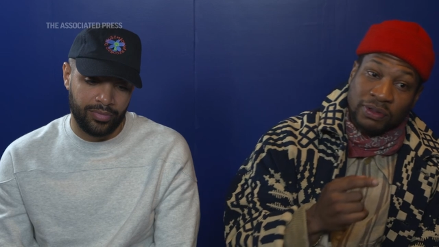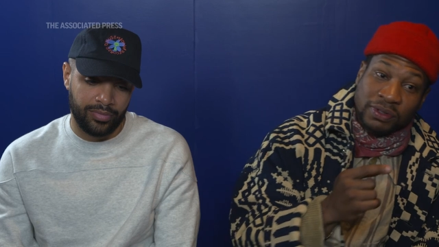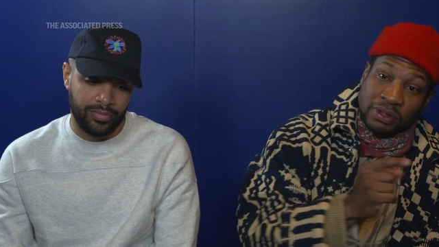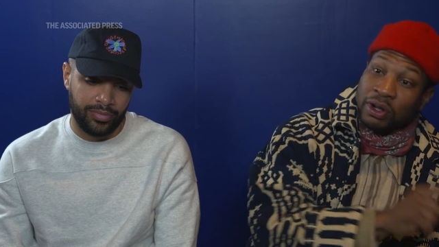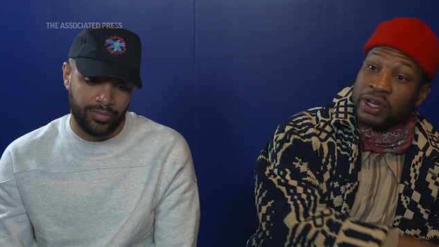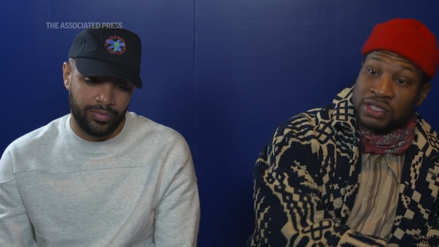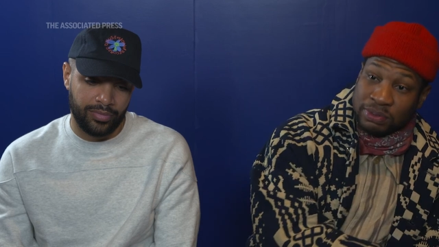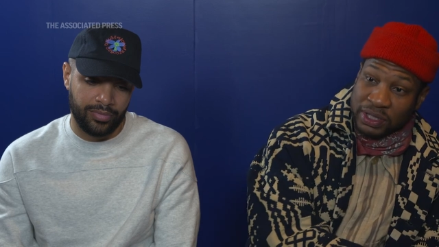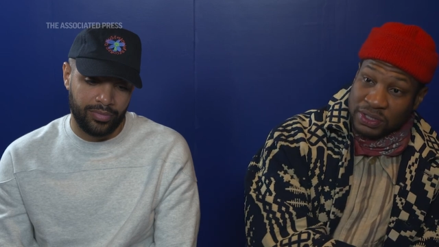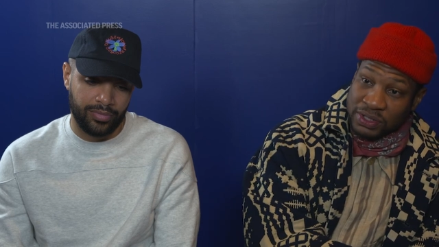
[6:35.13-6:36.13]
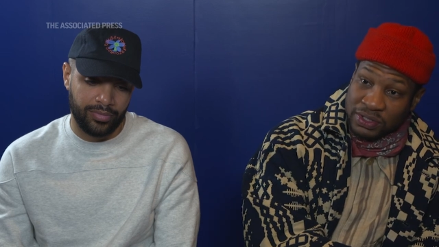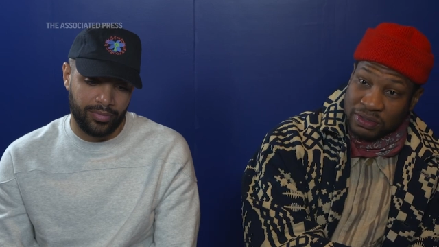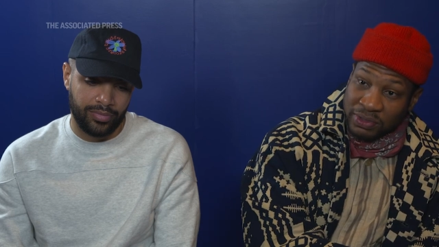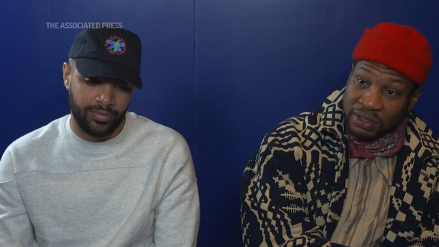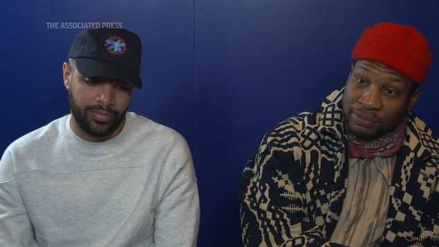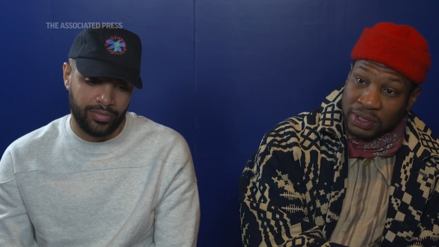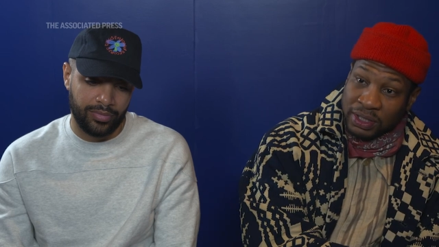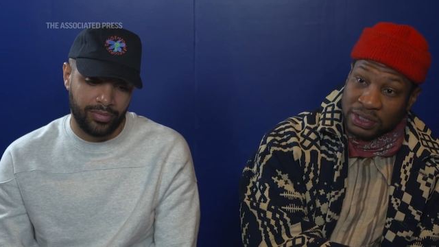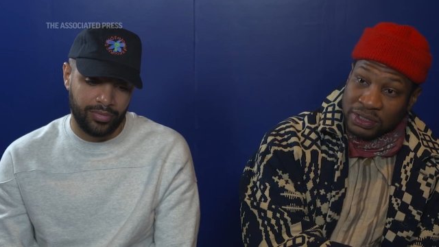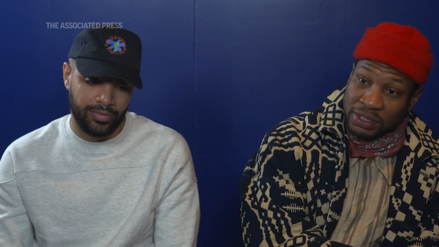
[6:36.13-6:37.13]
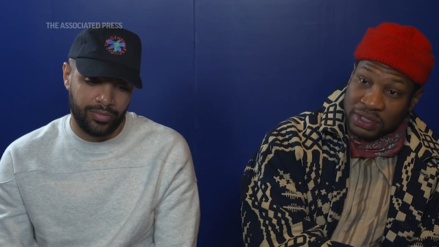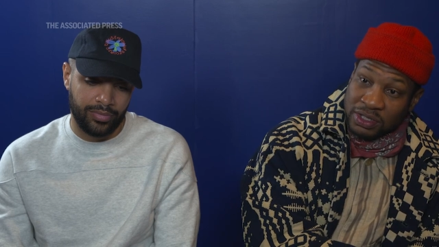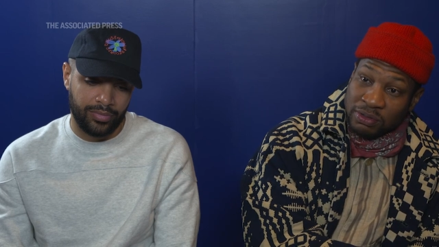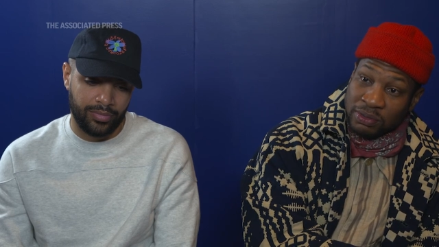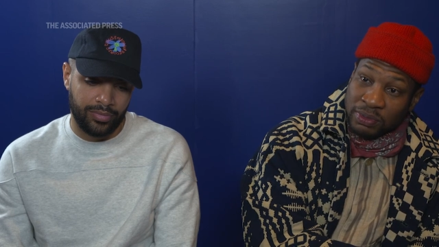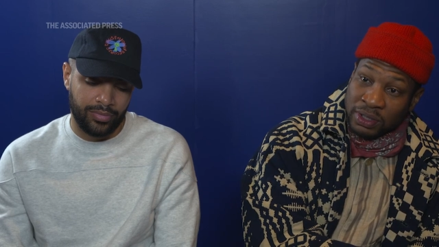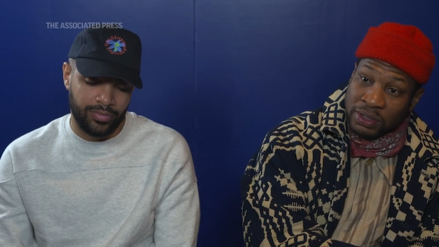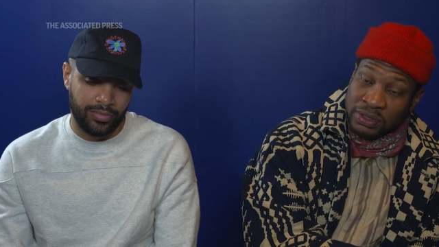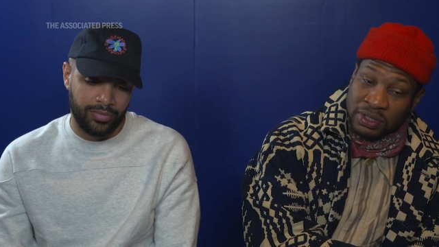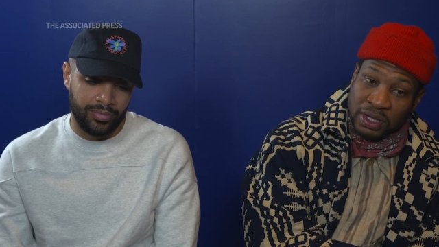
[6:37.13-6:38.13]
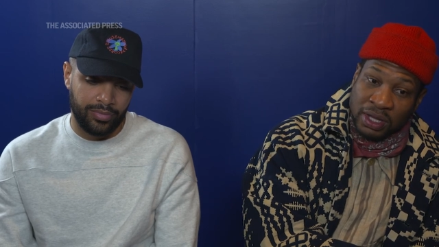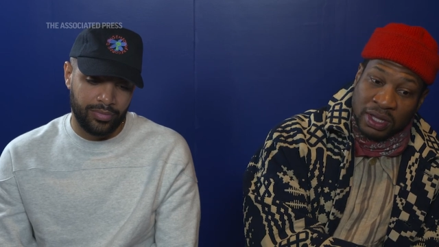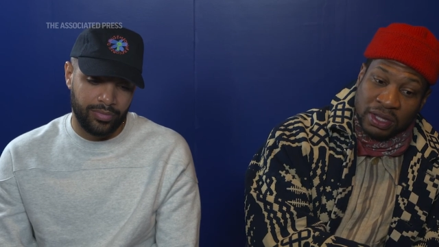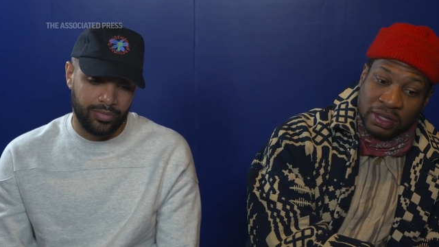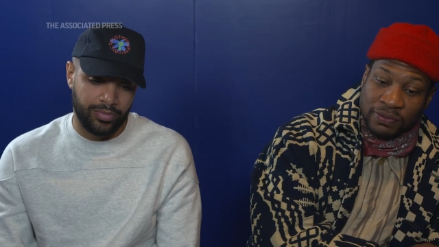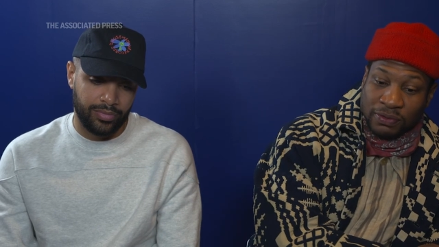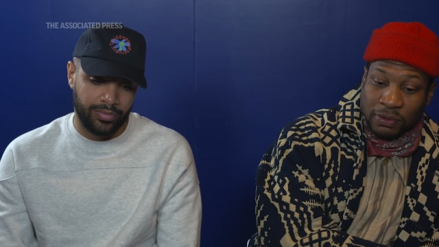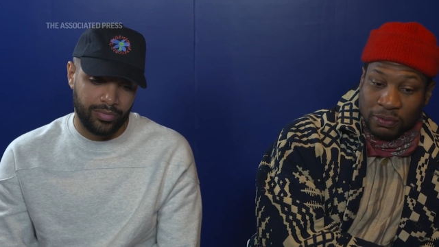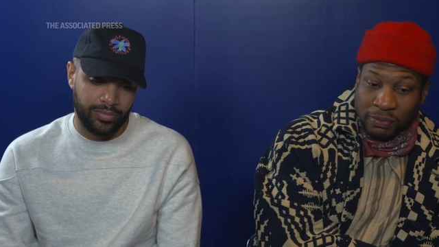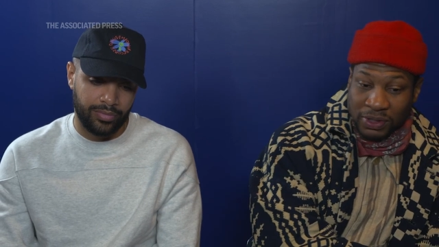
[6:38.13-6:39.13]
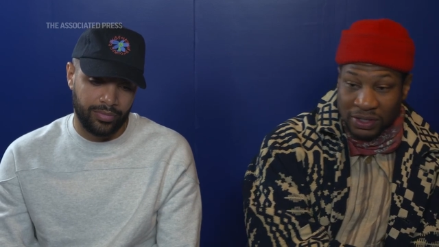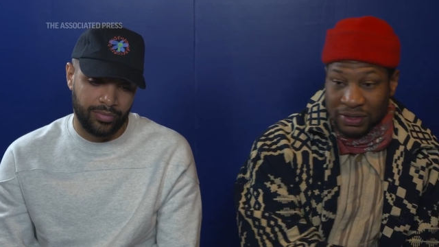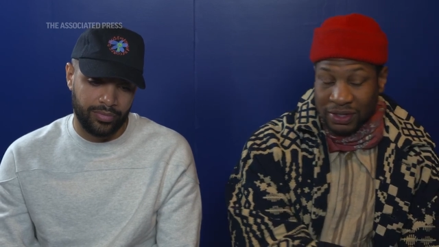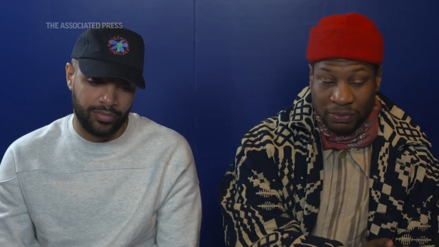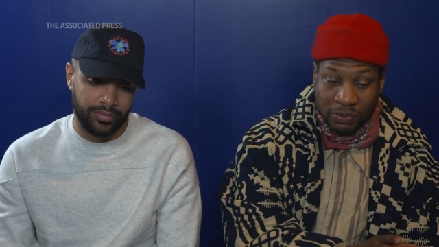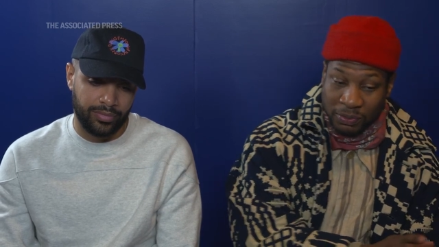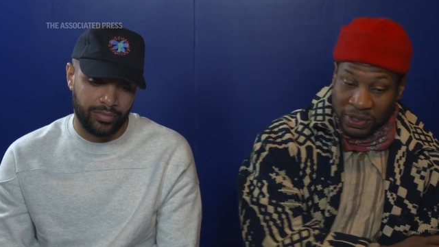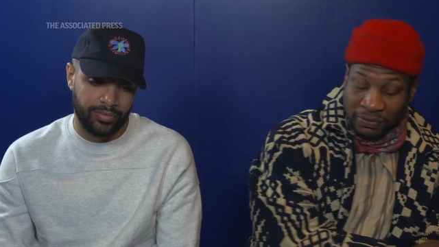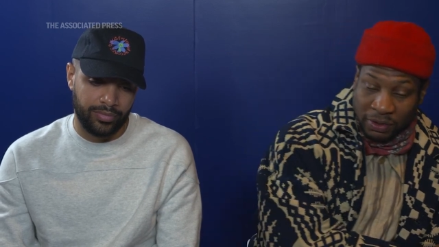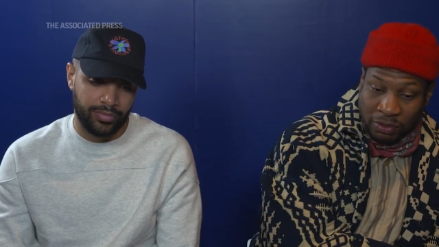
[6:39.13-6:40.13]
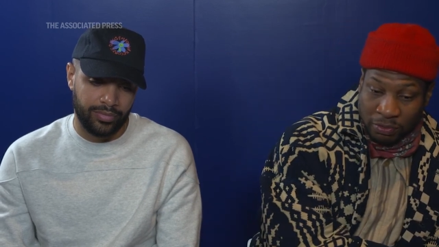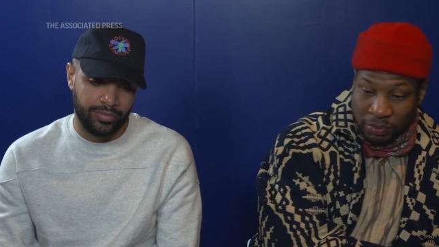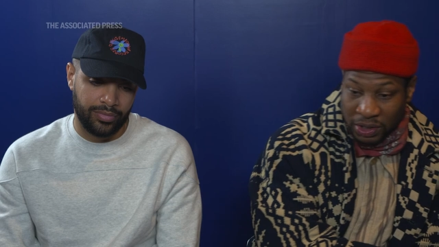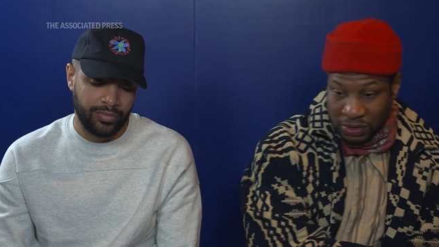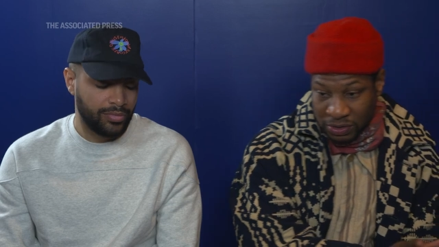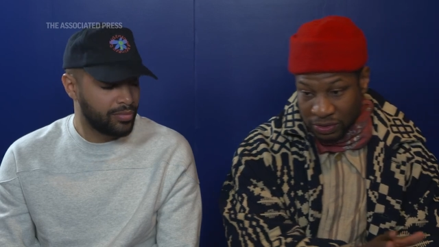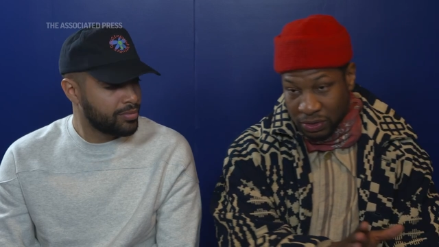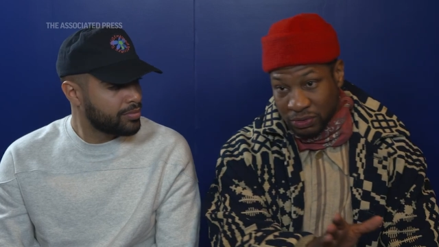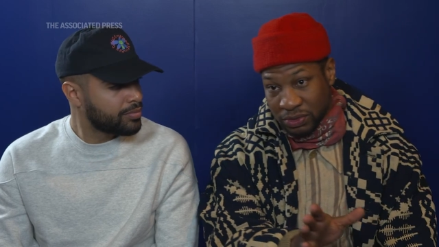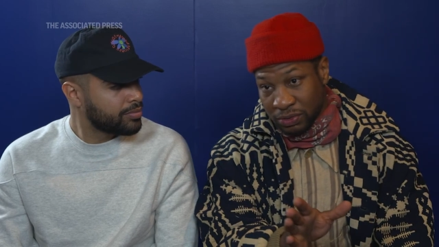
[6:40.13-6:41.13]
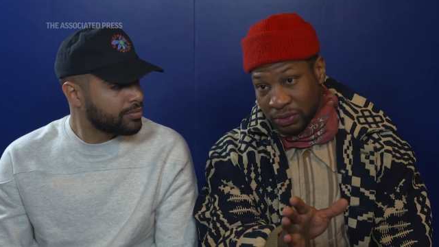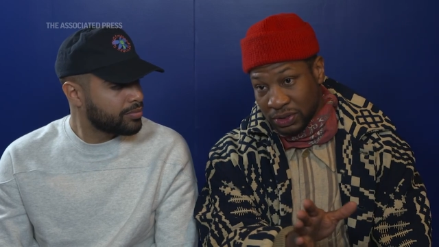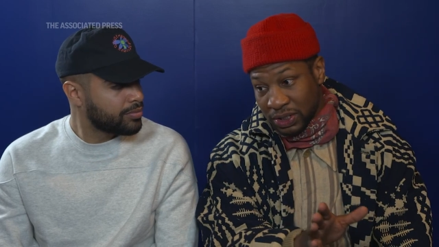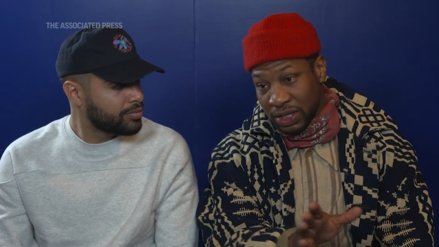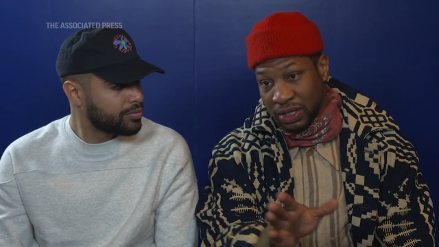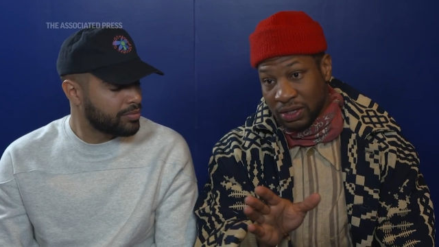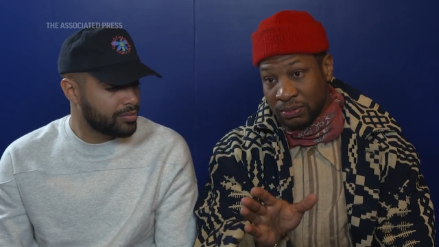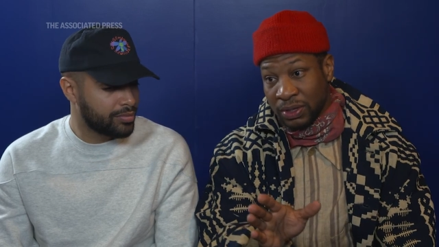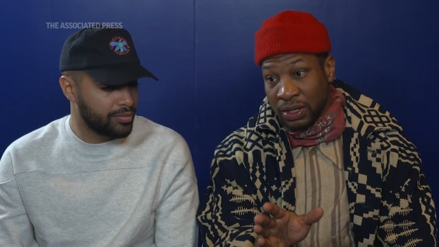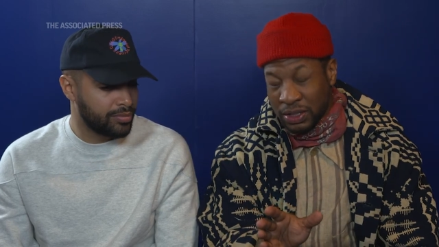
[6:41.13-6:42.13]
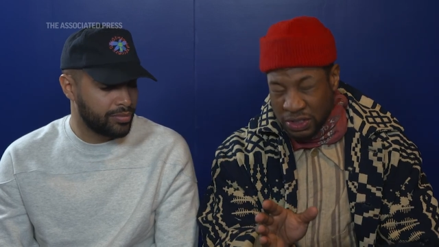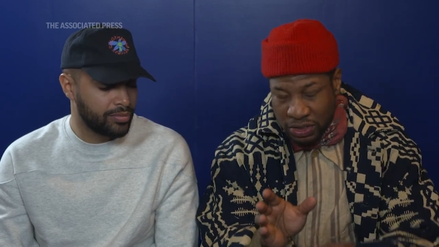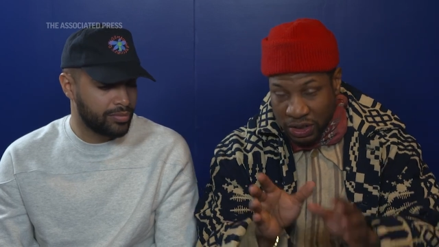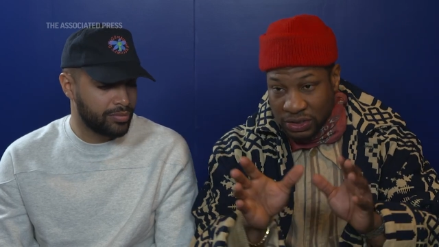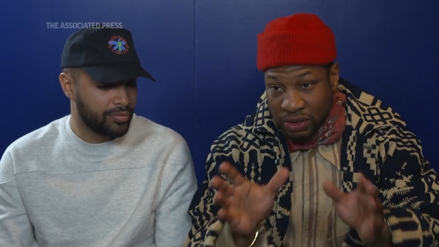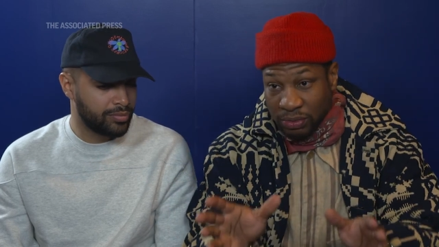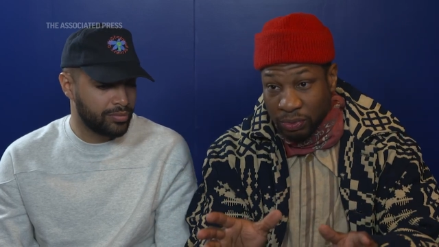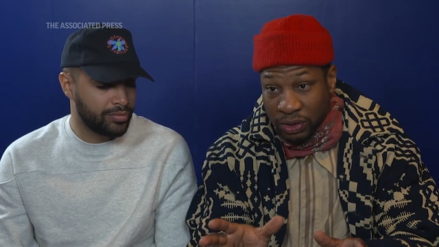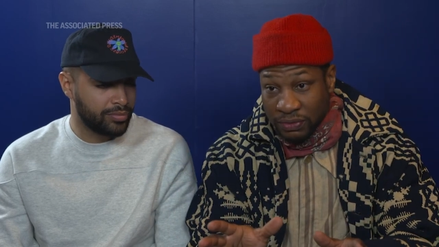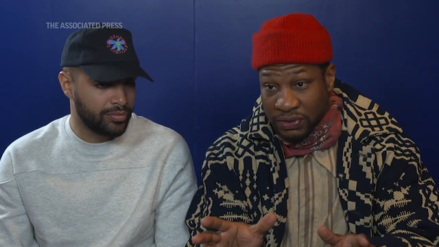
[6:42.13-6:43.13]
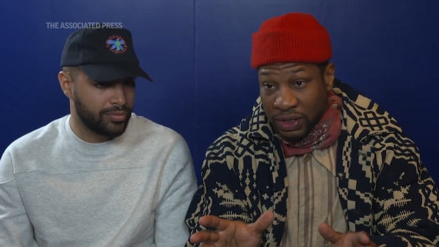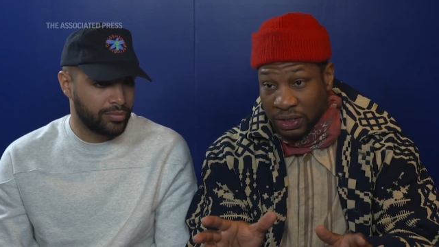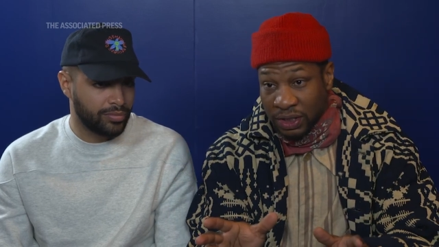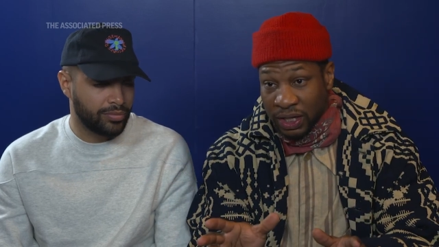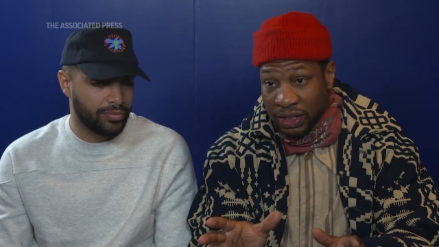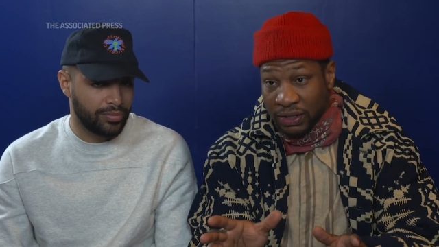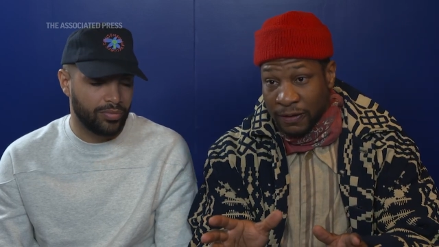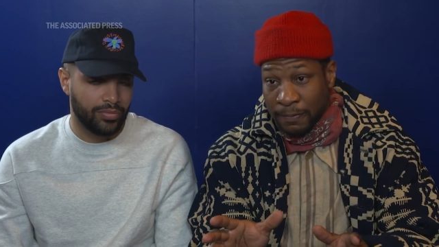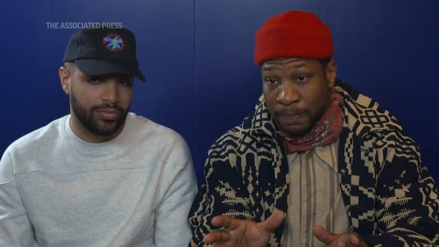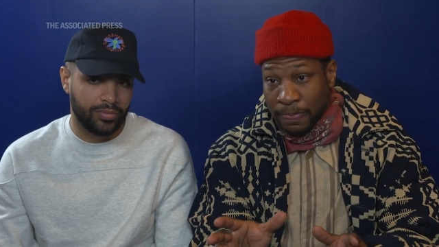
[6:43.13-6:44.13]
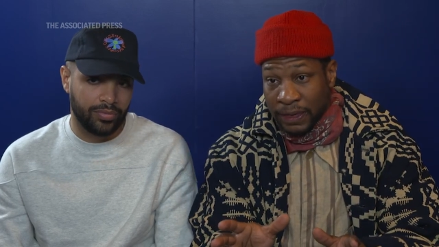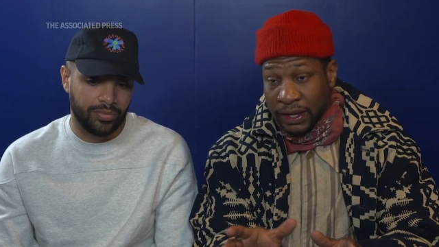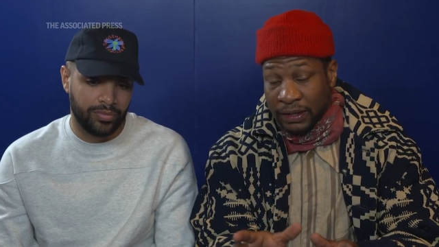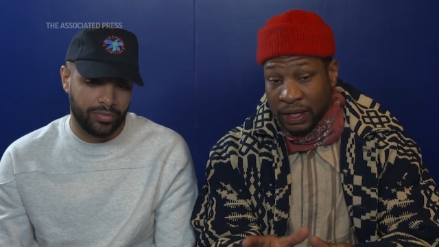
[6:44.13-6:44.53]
Speaker 1: one of the darkest places we can be in as, as human beings therefore when he we have the whole picture the whole story to get him just to the brink of seeing the light mm -hmm.